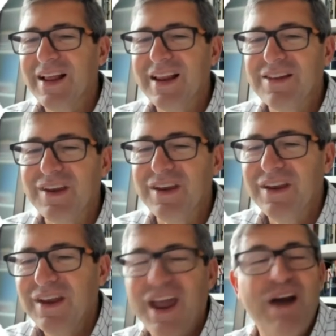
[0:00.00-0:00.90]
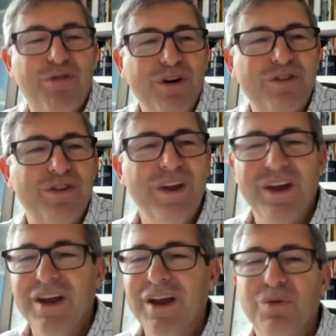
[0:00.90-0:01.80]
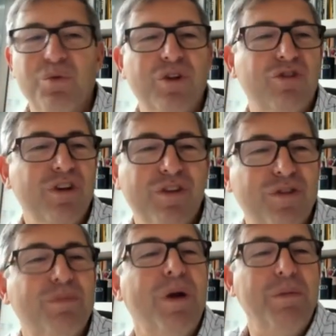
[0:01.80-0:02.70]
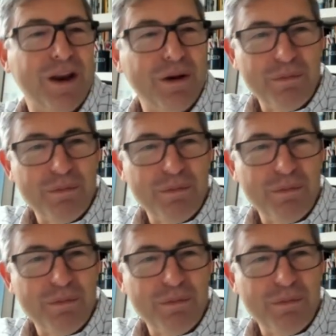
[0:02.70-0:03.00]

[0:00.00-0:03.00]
let's say, effort, which is maybe